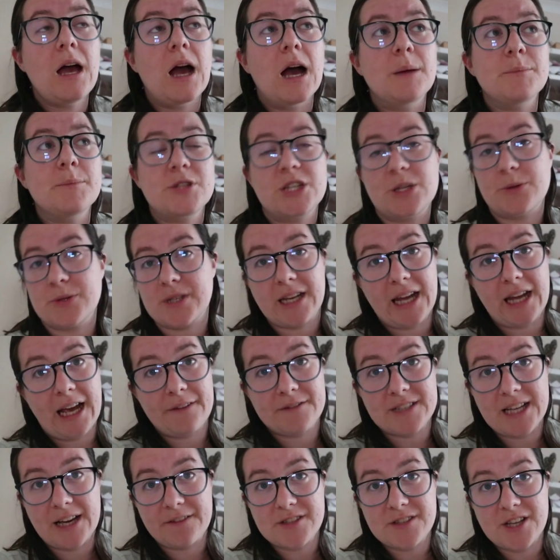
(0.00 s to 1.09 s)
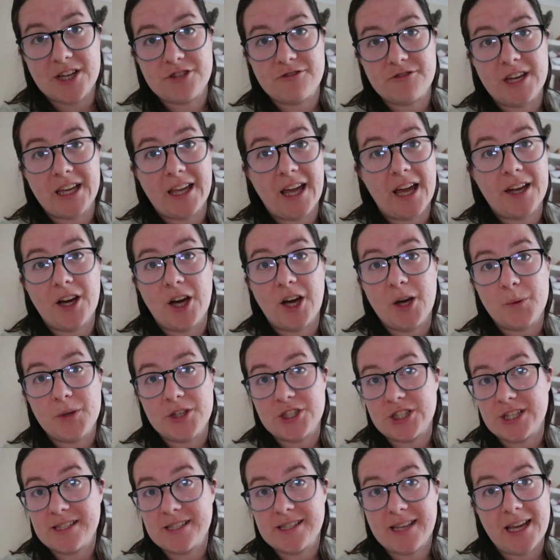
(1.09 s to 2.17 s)
she was going to have surgery again, I would
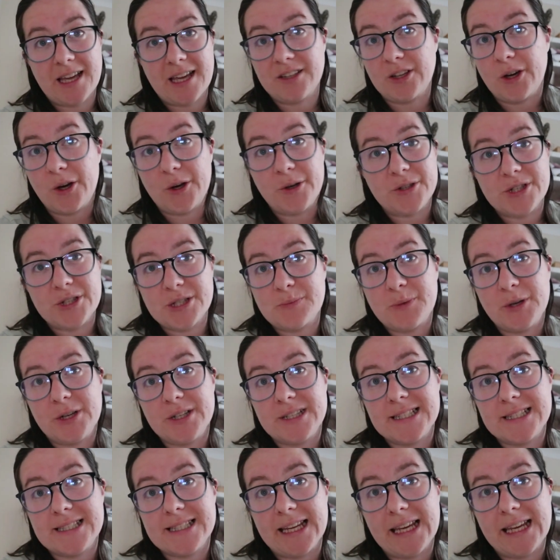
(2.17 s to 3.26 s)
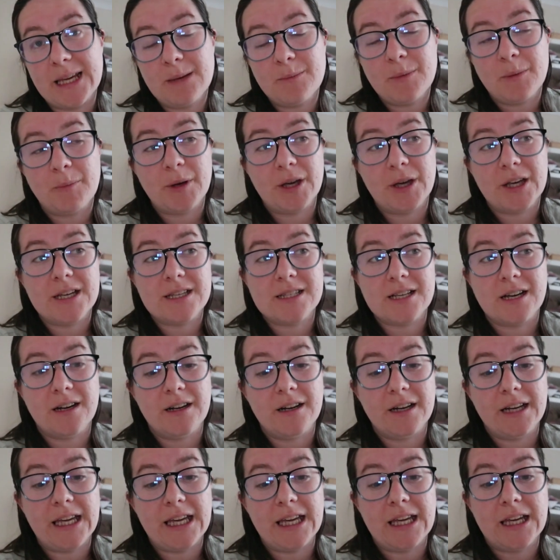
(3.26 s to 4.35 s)
just say no, just put her to sleep, because
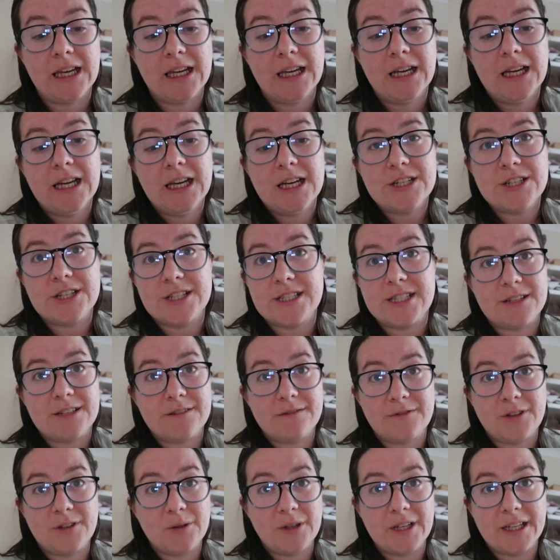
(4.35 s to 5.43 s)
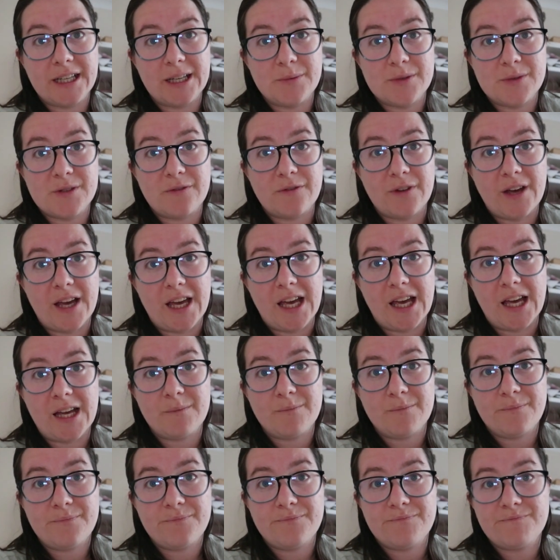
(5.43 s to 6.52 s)
I just didn't feel like it was fair
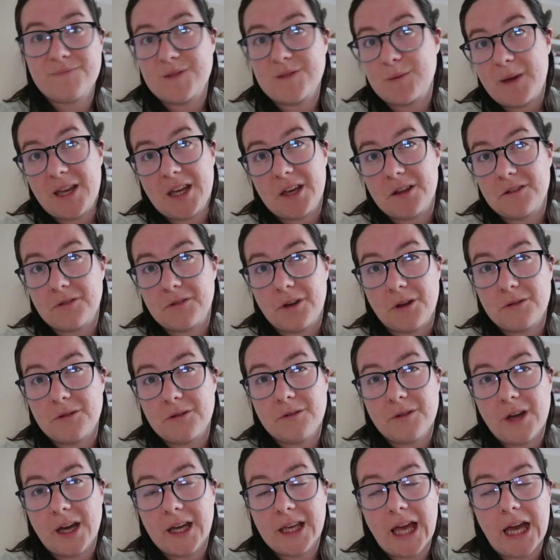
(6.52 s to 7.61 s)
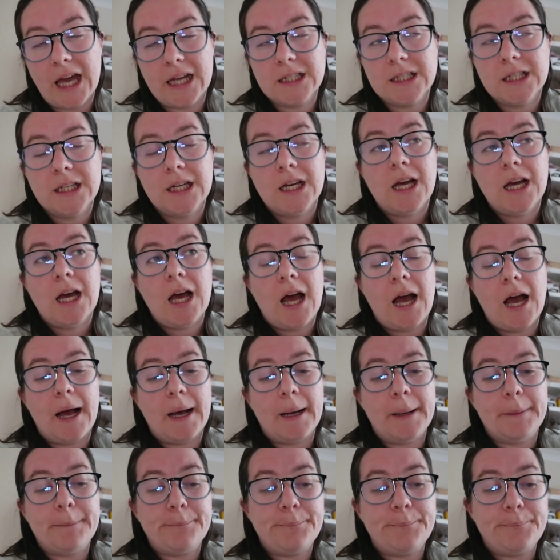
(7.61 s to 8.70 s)
to make her go through that again.
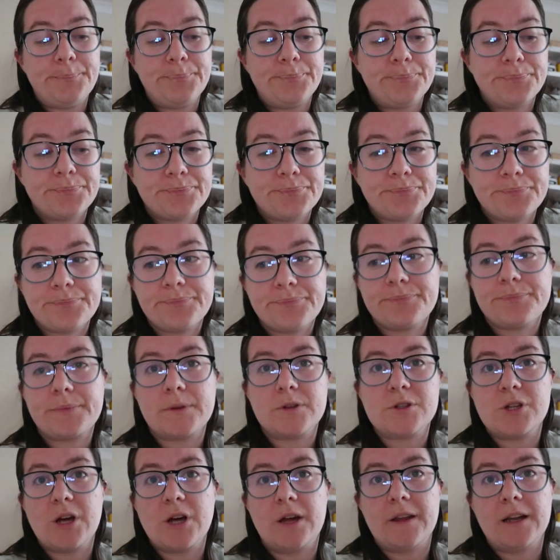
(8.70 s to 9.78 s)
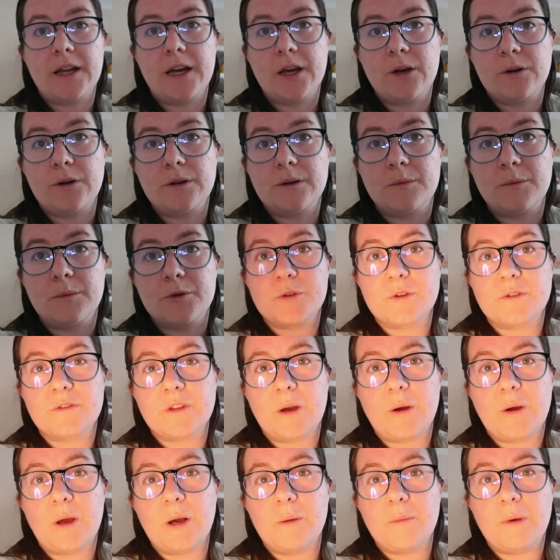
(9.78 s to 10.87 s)
Just turn the light on. I'm not sure if that'll
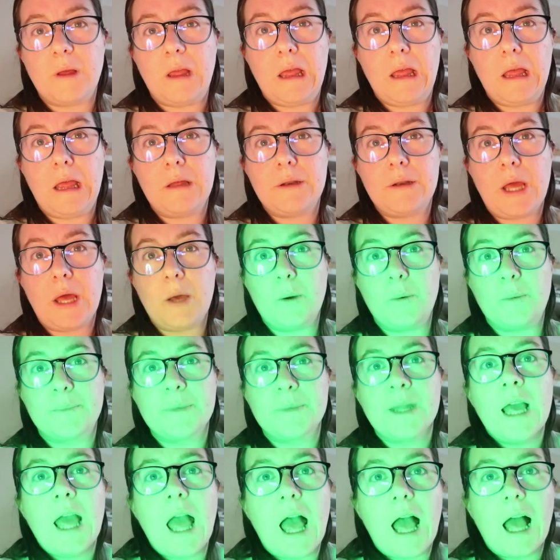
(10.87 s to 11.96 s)
help. Oh no!